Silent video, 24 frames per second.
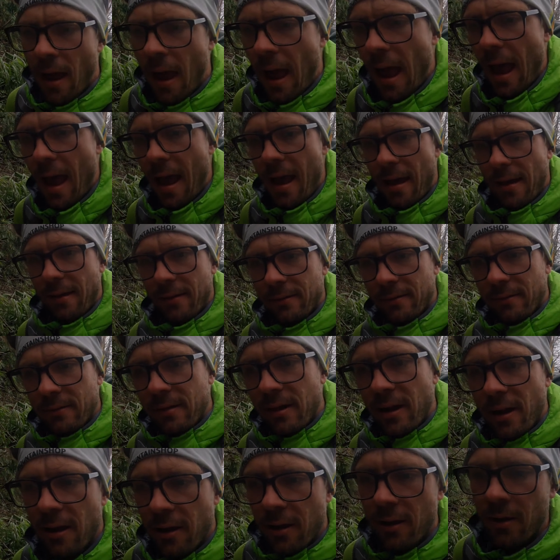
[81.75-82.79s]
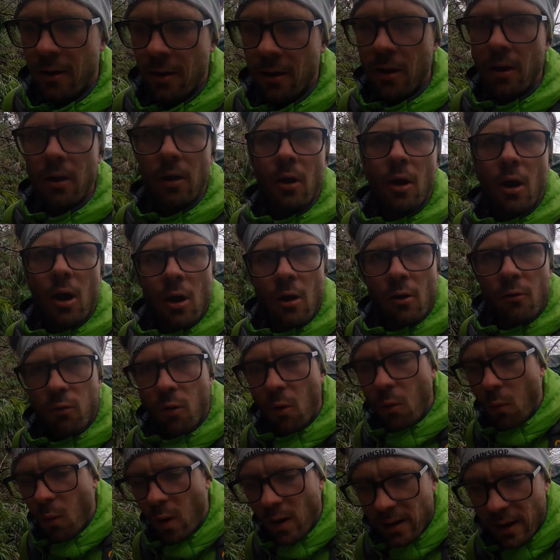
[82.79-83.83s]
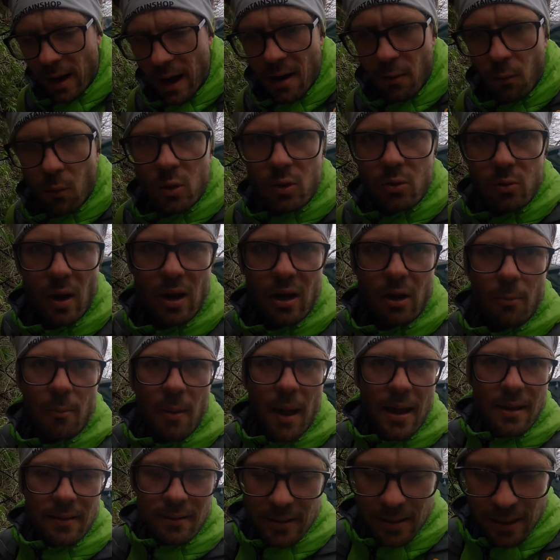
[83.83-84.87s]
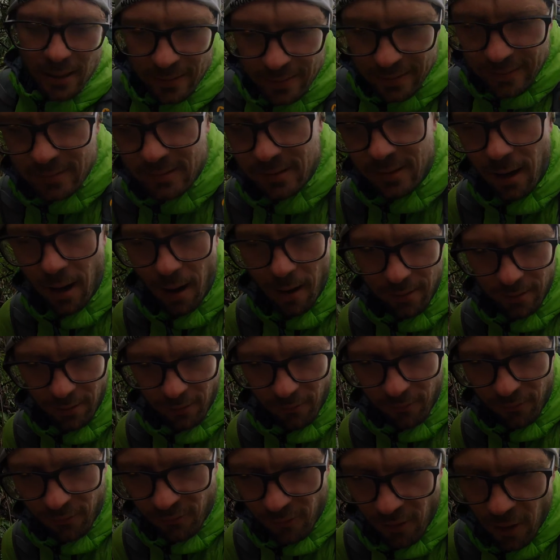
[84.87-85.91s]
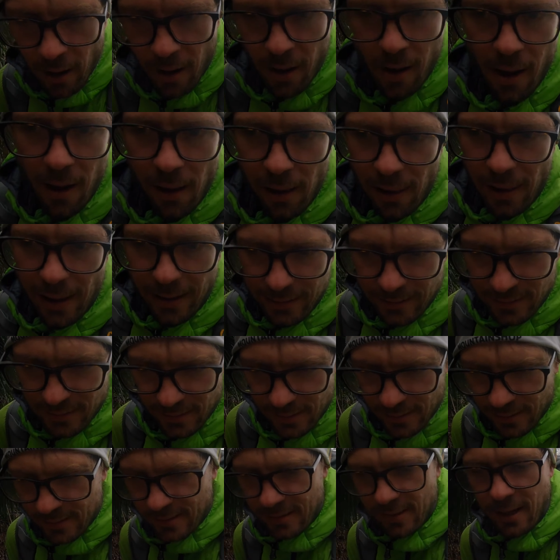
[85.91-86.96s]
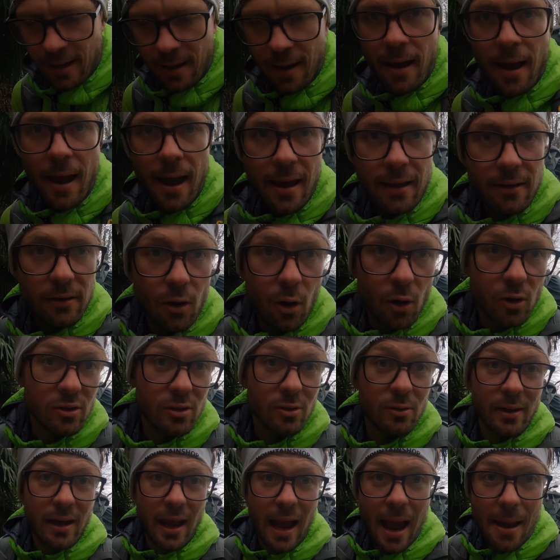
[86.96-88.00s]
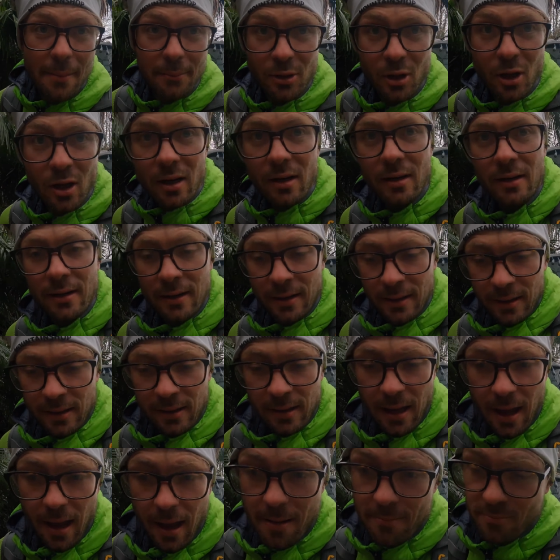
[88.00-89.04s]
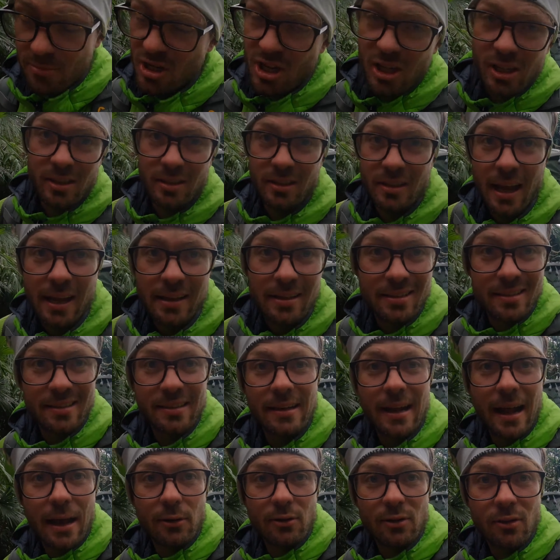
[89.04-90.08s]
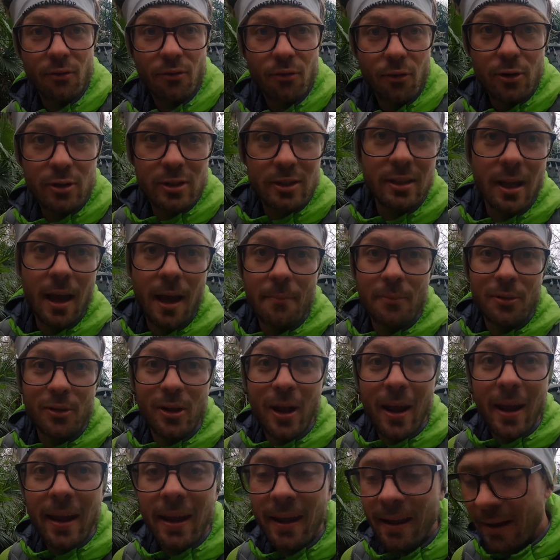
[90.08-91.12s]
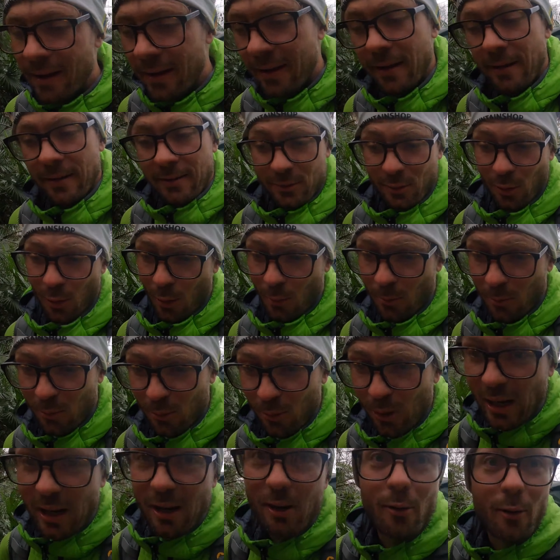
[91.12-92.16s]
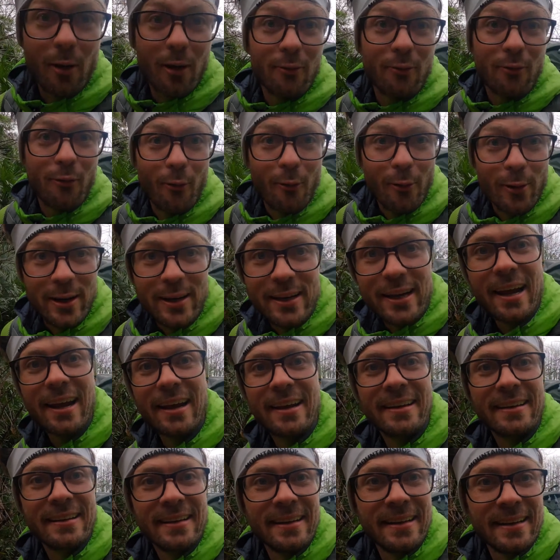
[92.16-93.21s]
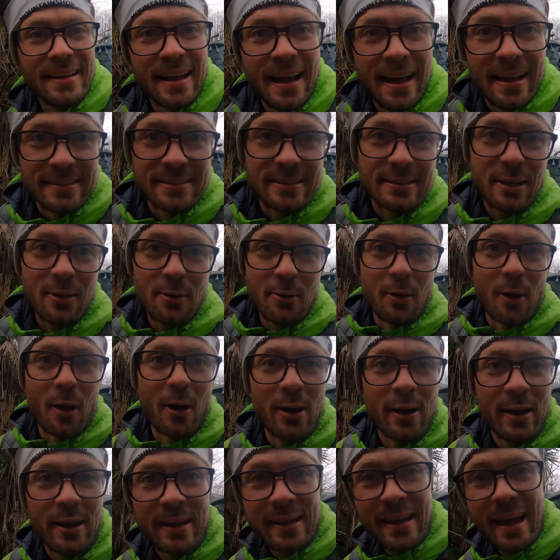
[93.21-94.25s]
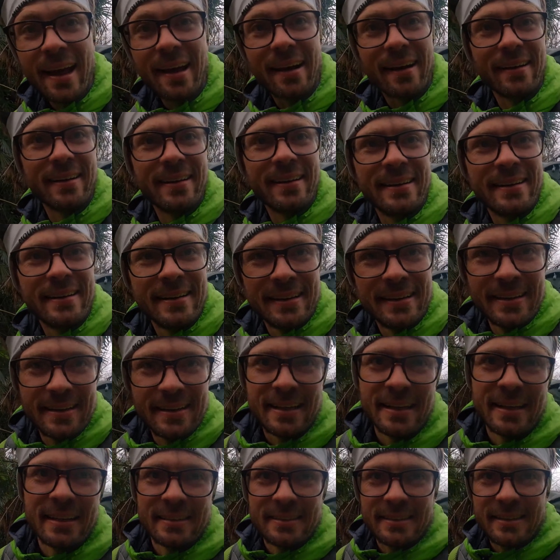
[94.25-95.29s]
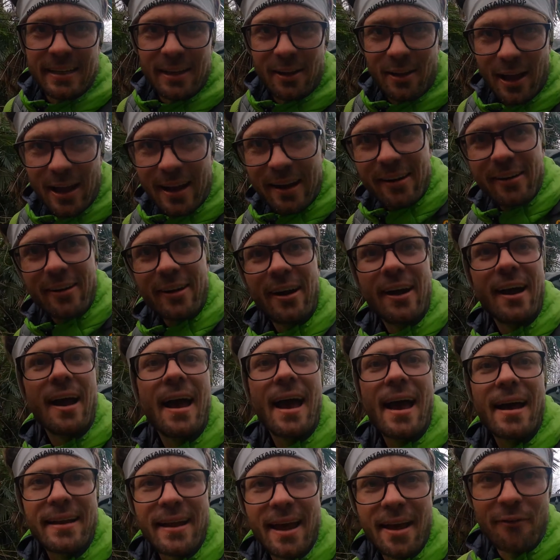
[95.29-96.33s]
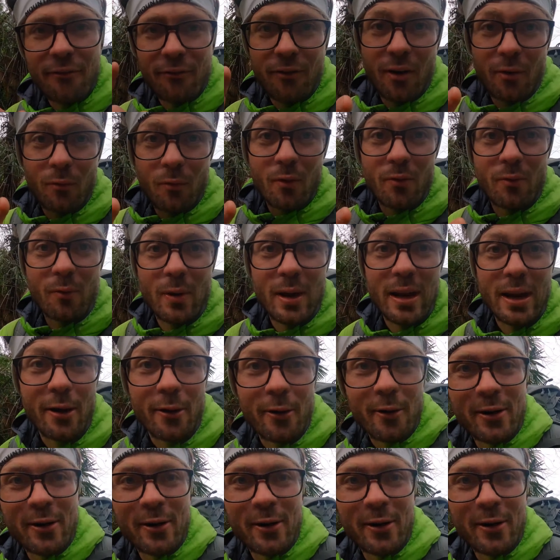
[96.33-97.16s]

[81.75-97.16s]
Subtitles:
and for what I would recommend this kind of lenses, and also the camera. I'm just testing it out the first time today, so I'm really looking forward. So yeah, see you later and have fun with the video.